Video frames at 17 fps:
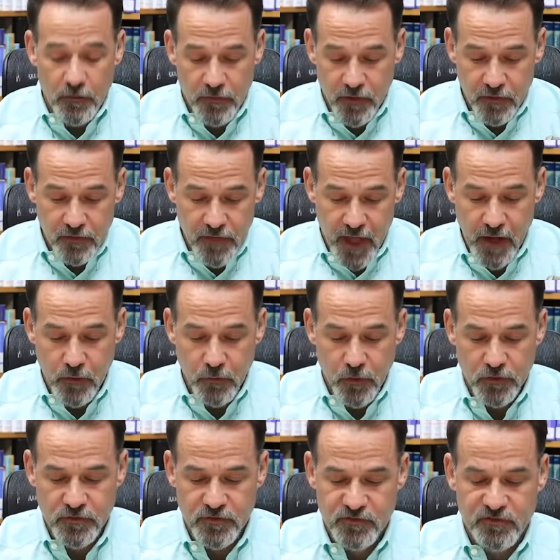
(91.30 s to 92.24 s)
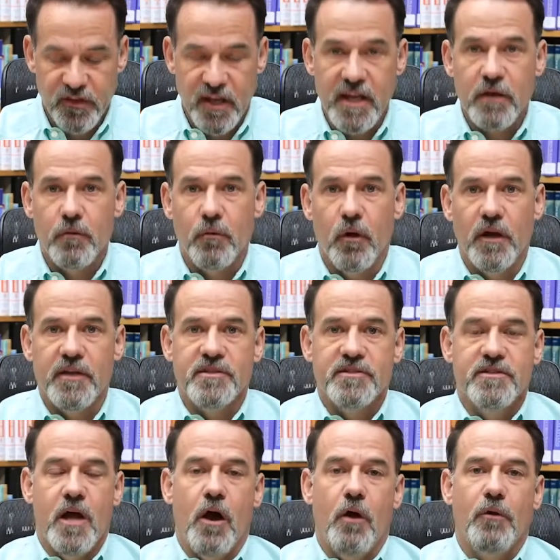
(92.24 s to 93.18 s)
they will seek what
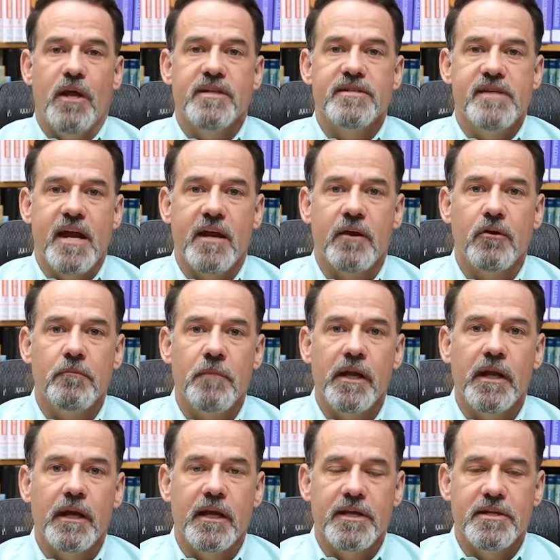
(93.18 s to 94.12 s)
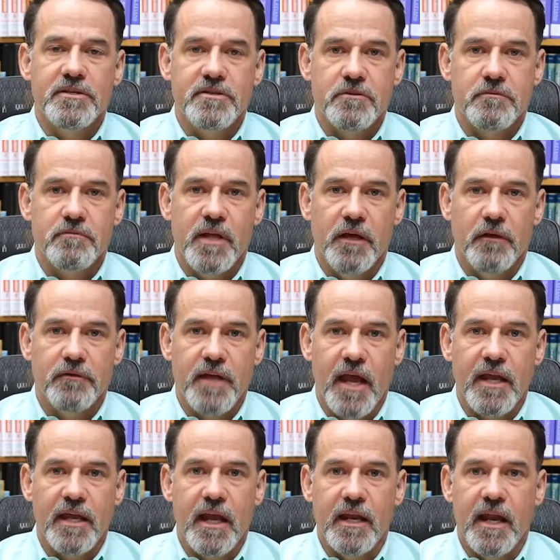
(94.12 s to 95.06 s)
is known as incrementalism. They'll
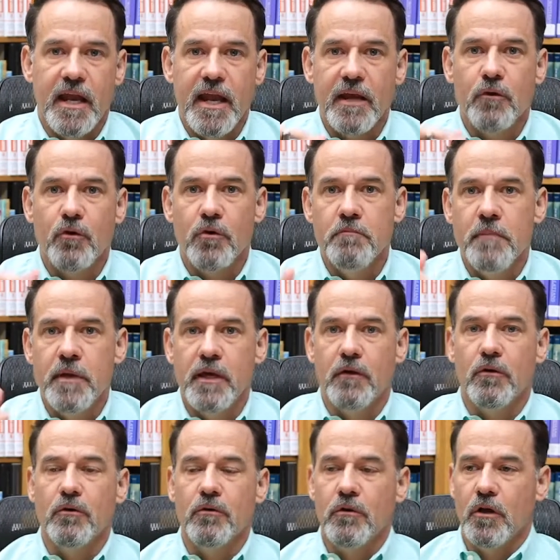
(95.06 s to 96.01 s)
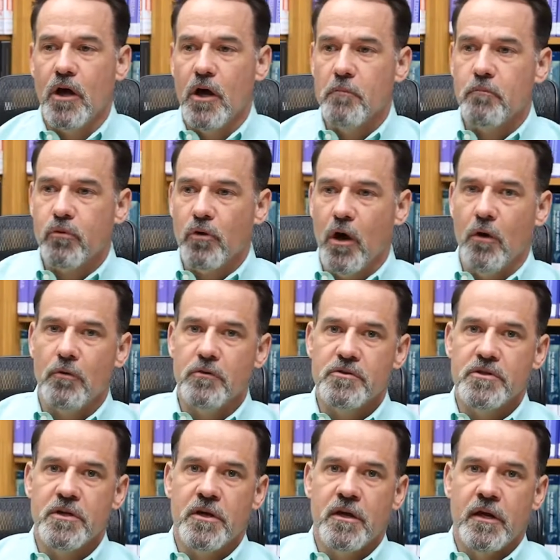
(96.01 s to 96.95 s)
take an incremental
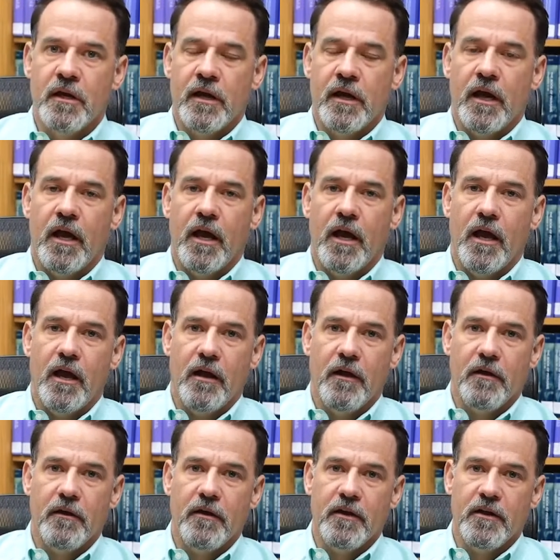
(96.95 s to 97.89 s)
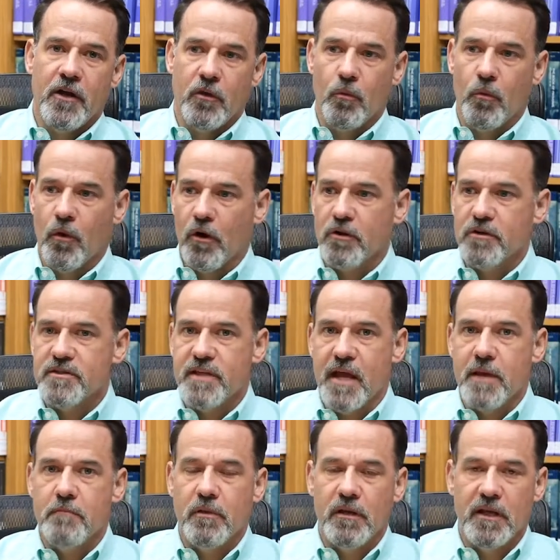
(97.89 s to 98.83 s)
approach. In other words,
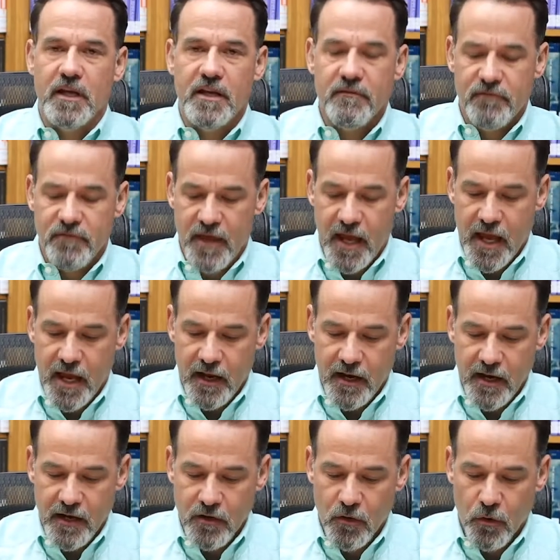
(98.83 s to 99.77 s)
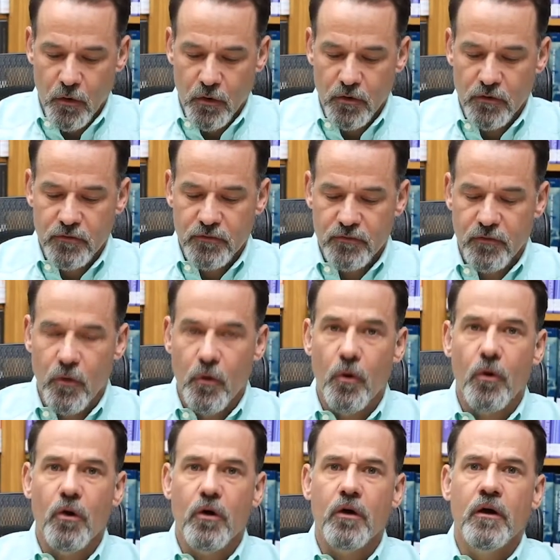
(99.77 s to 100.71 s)
they believe that in order
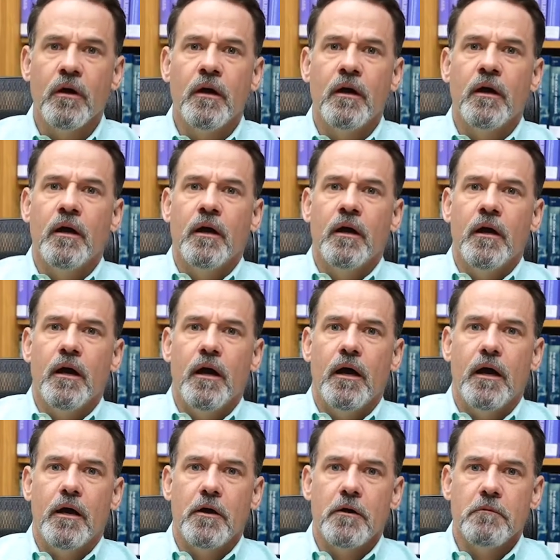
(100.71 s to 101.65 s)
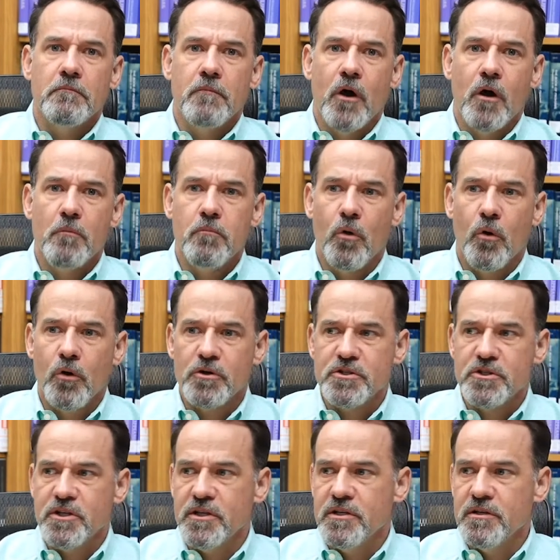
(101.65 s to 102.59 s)
for
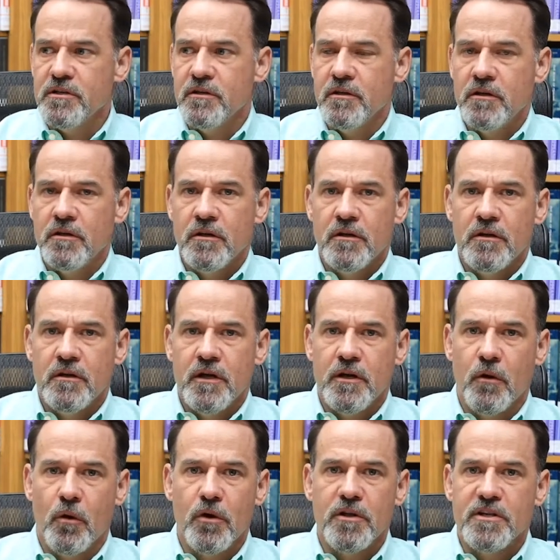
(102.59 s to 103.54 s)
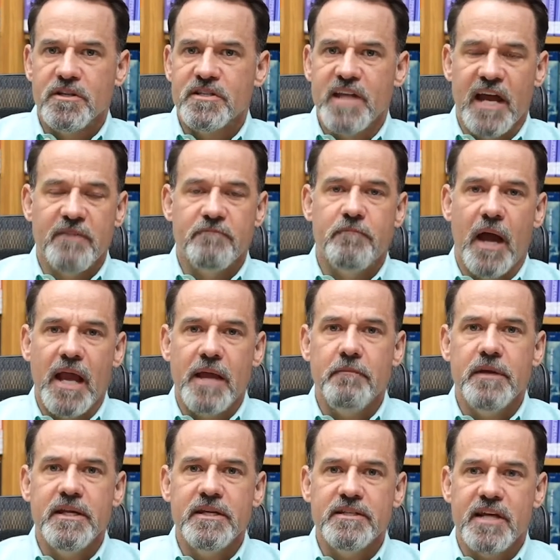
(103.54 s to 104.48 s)
abortion, in order to save
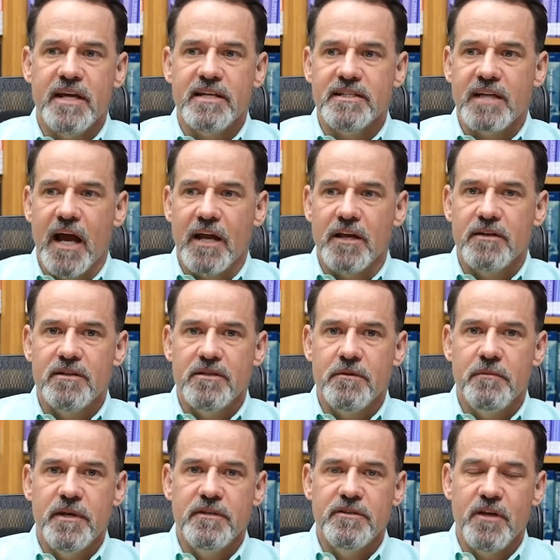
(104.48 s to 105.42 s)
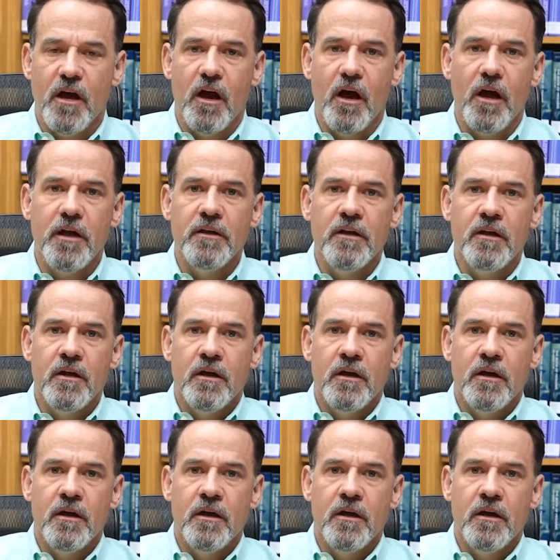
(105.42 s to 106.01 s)
babies, it's got to be done